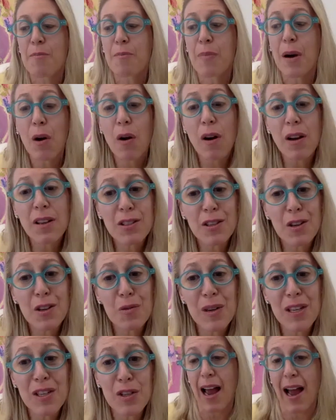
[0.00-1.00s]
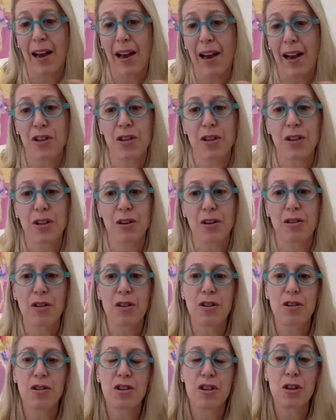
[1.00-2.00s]
but also
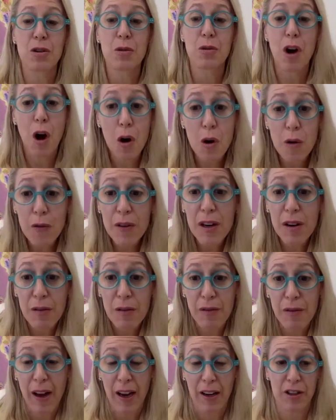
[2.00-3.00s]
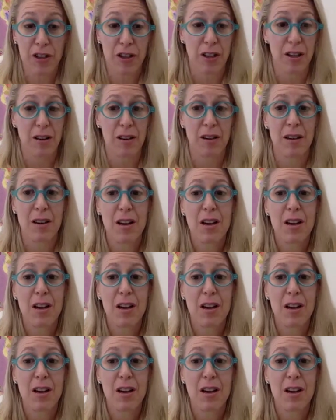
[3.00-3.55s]
reaction to COVID infection.